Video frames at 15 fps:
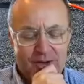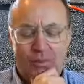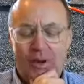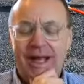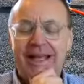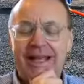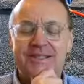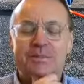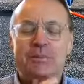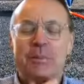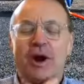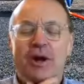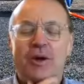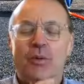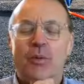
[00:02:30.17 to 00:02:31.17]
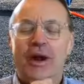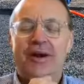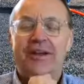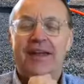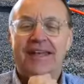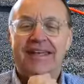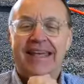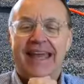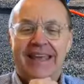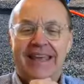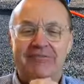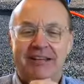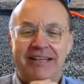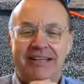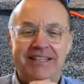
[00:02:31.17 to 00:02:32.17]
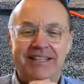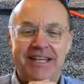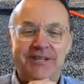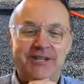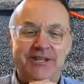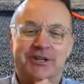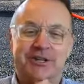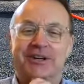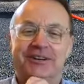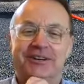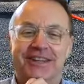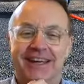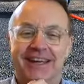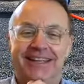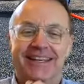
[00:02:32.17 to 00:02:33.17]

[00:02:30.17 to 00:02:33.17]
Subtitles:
why is Mark wearing a Navy t-shirt?